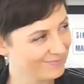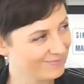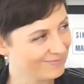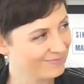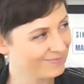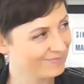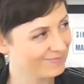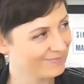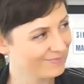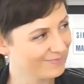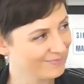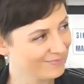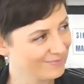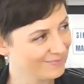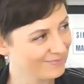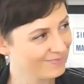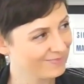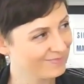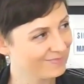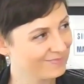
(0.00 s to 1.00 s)

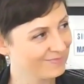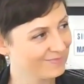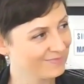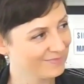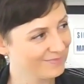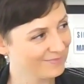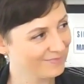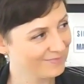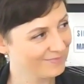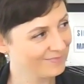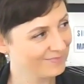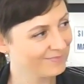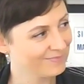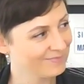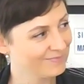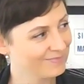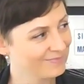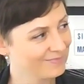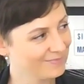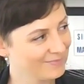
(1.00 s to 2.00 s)

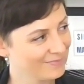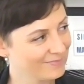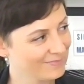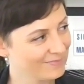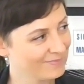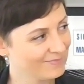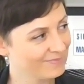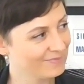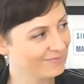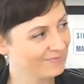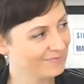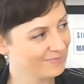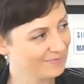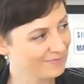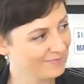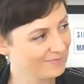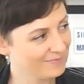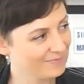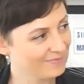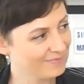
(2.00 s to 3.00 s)

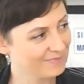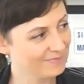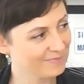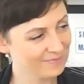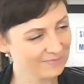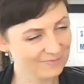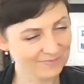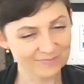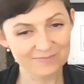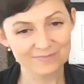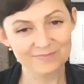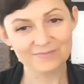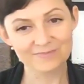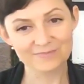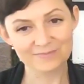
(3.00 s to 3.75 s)
This person isn't speaking.